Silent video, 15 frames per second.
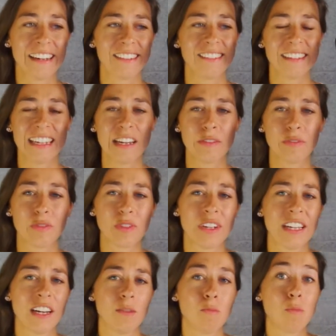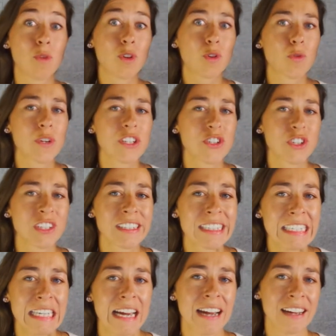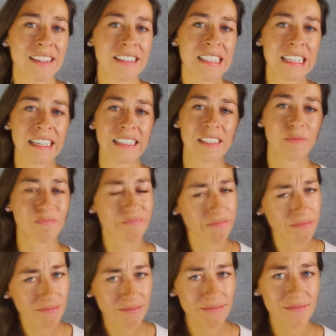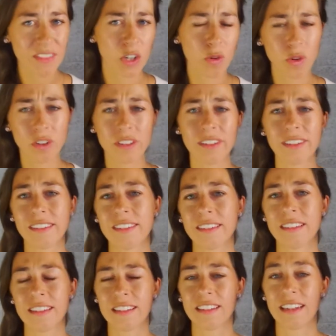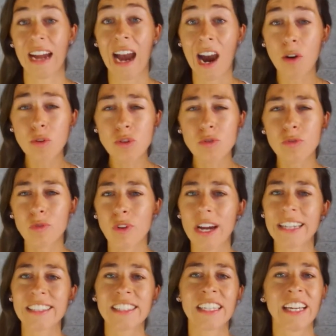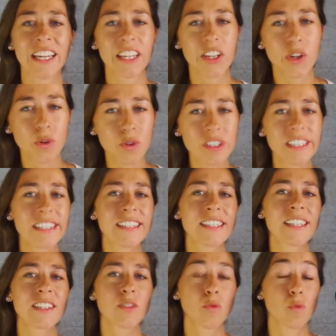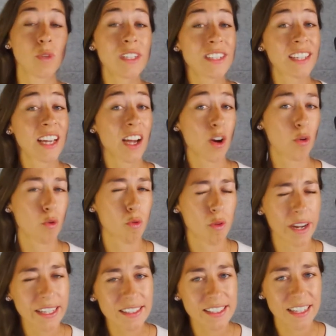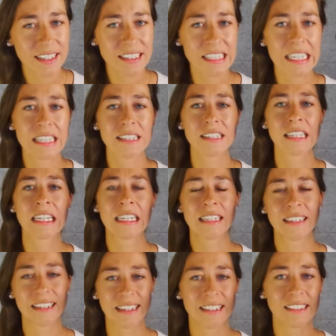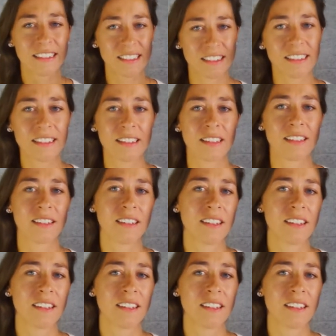have more questions answered on how to write your thesis with great success and in the